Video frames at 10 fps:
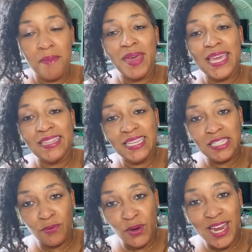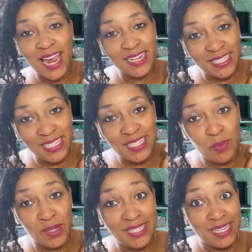making these free and a
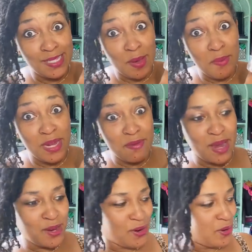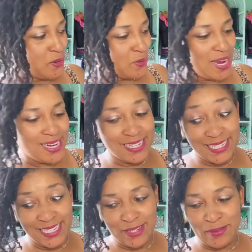61 cent Price Moneymaker. Great
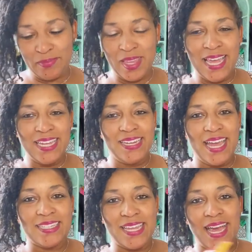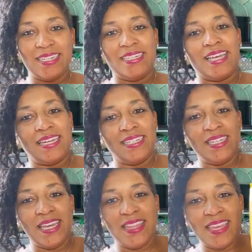deal. Next, I decided to
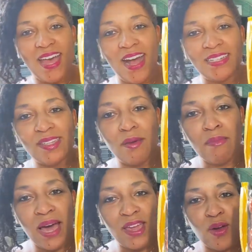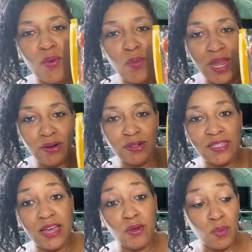get the Oscar Mayer Wieners.
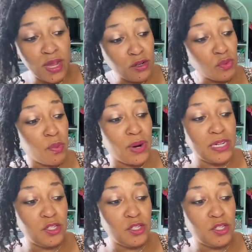Now, the Wieners were priced